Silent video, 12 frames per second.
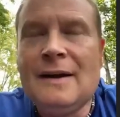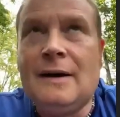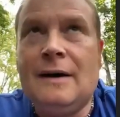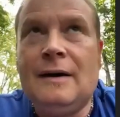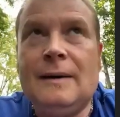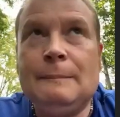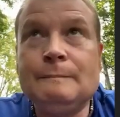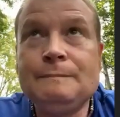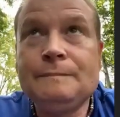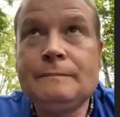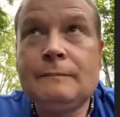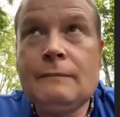um,
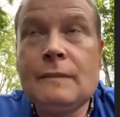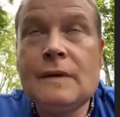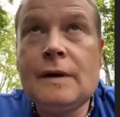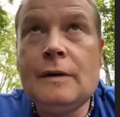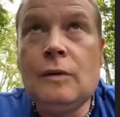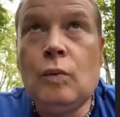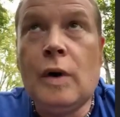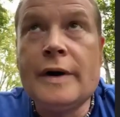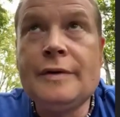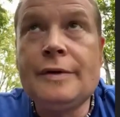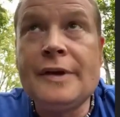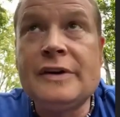one
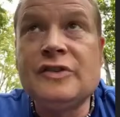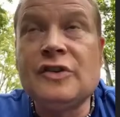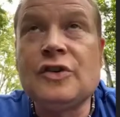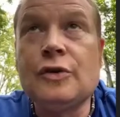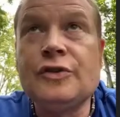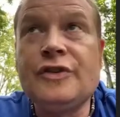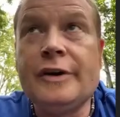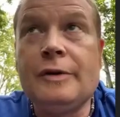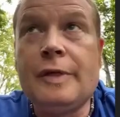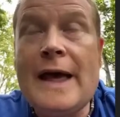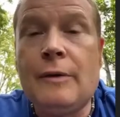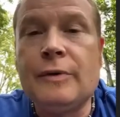of the things associated
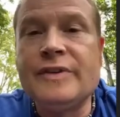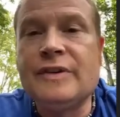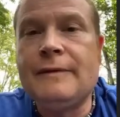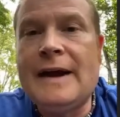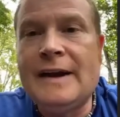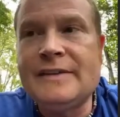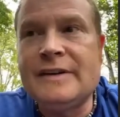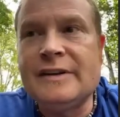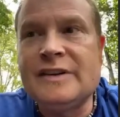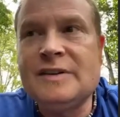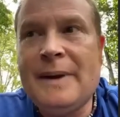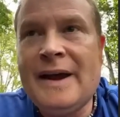with that was a vast
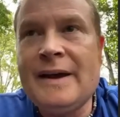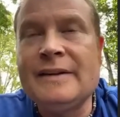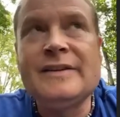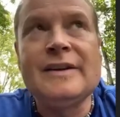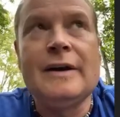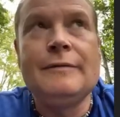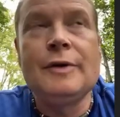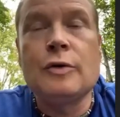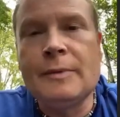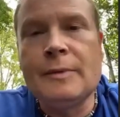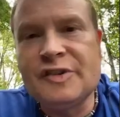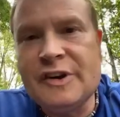expanse of the
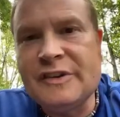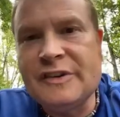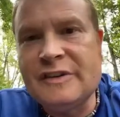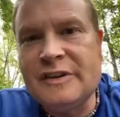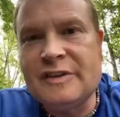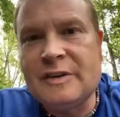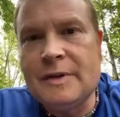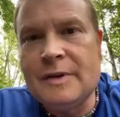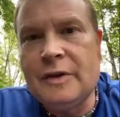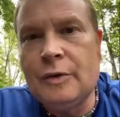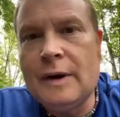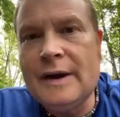criminal justice system in
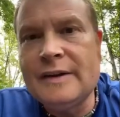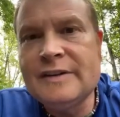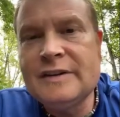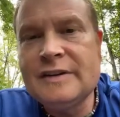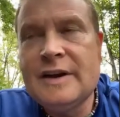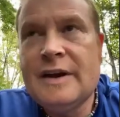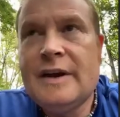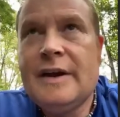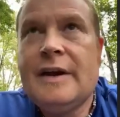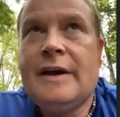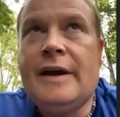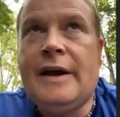the US.
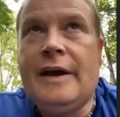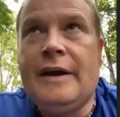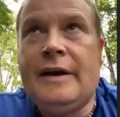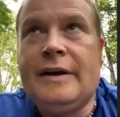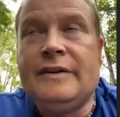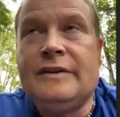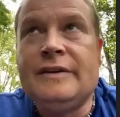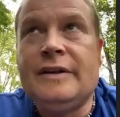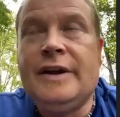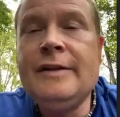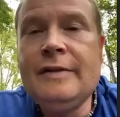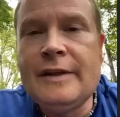And
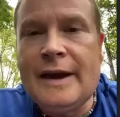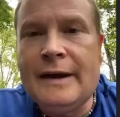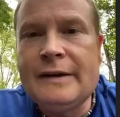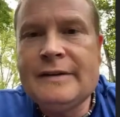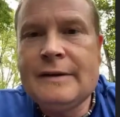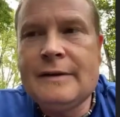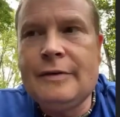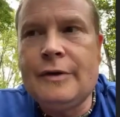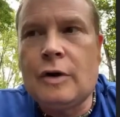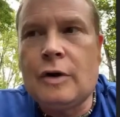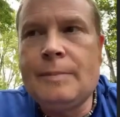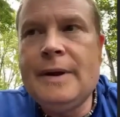in that,
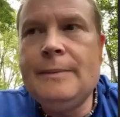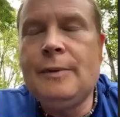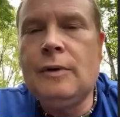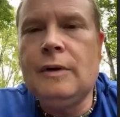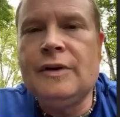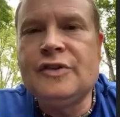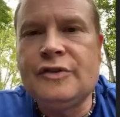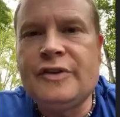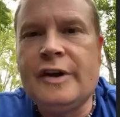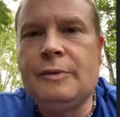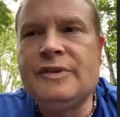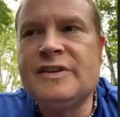there are people
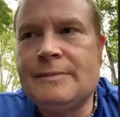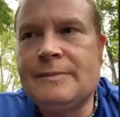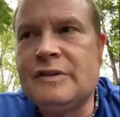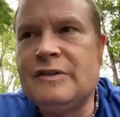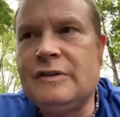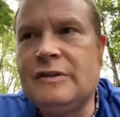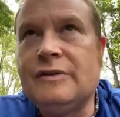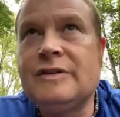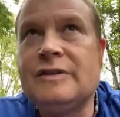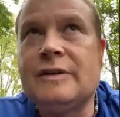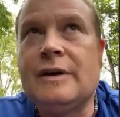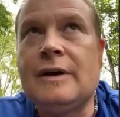associated with substance
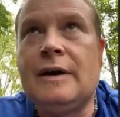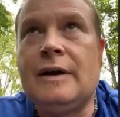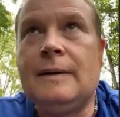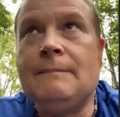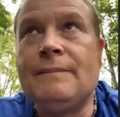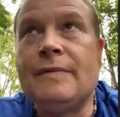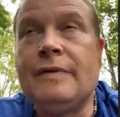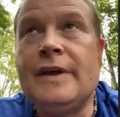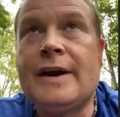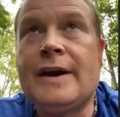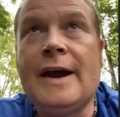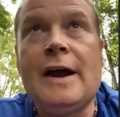use
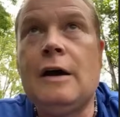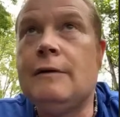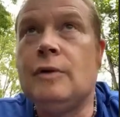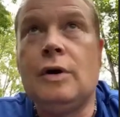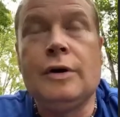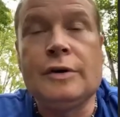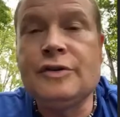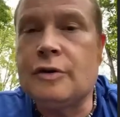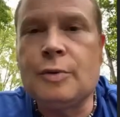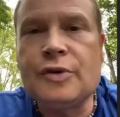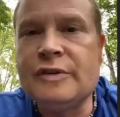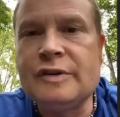that have long-term
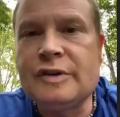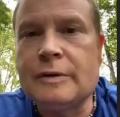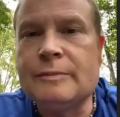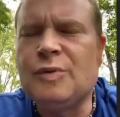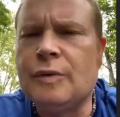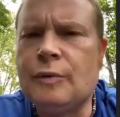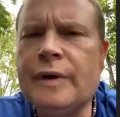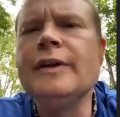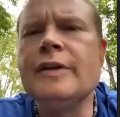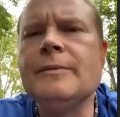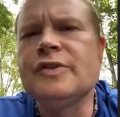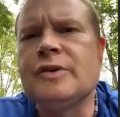prison terms when
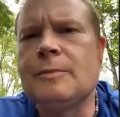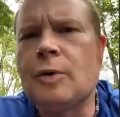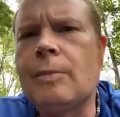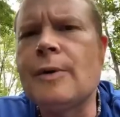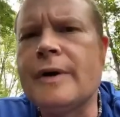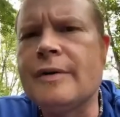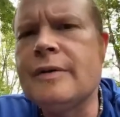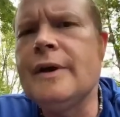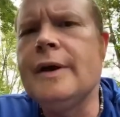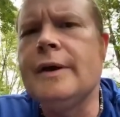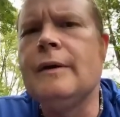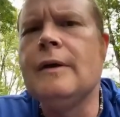really the most appropriate
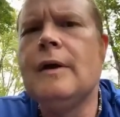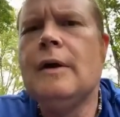thing